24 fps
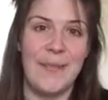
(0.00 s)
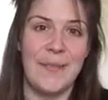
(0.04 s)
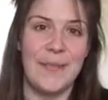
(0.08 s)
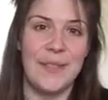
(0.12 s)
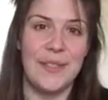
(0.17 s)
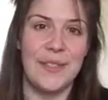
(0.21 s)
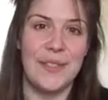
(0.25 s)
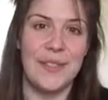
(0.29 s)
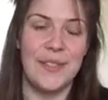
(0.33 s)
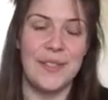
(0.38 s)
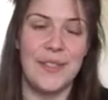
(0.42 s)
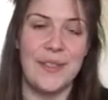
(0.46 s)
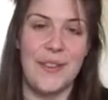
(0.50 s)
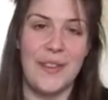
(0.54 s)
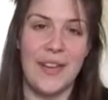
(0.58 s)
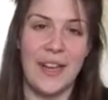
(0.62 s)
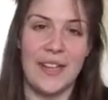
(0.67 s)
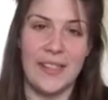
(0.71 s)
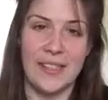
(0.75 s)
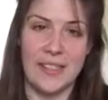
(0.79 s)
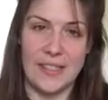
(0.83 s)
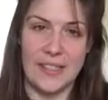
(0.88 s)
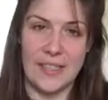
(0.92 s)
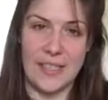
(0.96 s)
just so you
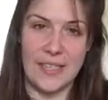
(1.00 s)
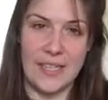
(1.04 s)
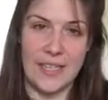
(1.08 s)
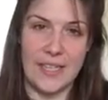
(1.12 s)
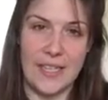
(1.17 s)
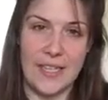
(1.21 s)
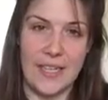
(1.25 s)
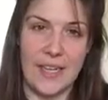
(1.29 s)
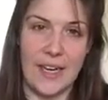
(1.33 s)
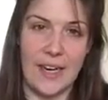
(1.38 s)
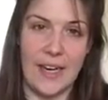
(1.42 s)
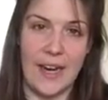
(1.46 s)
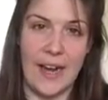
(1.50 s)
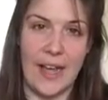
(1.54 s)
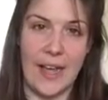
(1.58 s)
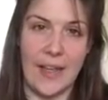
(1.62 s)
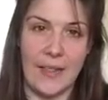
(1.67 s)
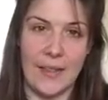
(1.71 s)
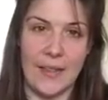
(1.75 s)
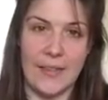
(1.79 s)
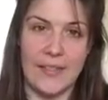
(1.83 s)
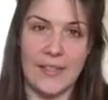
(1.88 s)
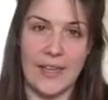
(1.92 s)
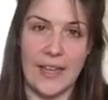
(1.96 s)
guys can hear
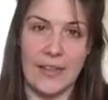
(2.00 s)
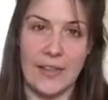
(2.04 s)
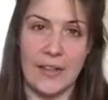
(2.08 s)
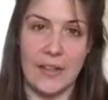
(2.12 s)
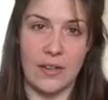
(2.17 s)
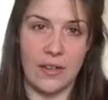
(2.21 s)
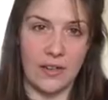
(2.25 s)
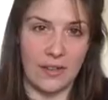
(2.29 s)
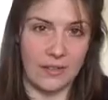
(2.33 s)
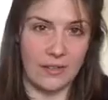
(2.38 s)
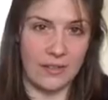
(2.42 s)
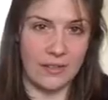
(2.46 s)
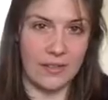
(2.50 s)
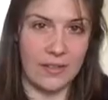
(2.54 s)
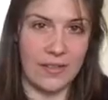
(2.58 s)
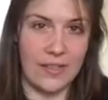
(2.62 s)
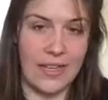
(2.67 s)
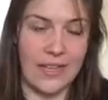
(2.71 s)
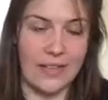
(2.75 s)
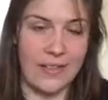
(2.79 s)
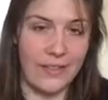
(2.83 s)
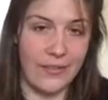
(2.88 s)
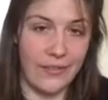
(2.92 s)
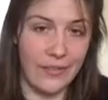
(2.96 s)
how they sound and
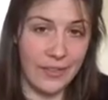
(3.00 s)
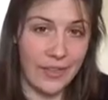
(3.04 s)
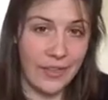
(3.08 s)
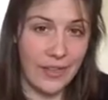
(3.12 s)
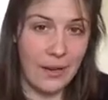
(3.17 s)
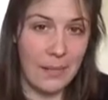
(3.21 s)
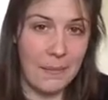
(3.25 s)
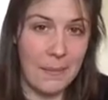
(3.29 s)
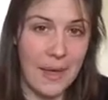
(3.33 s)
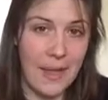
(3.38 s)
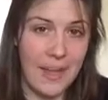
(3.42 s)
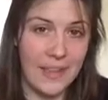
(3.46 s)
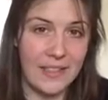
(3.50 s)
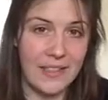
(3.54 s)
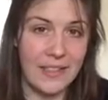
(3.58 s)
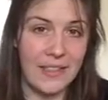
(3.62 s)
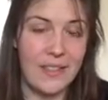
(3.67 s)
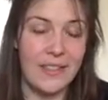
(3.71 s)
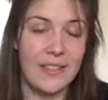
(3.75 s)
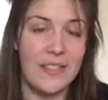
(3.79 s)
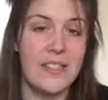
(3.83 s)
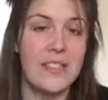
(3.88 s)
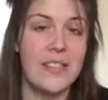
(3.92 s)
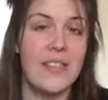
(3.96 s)
understand the finger
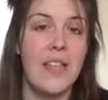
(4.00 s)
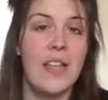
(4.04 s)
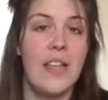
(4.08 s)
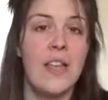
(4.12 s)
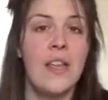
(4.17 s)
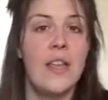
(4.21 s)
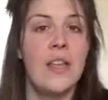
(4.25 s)
patterns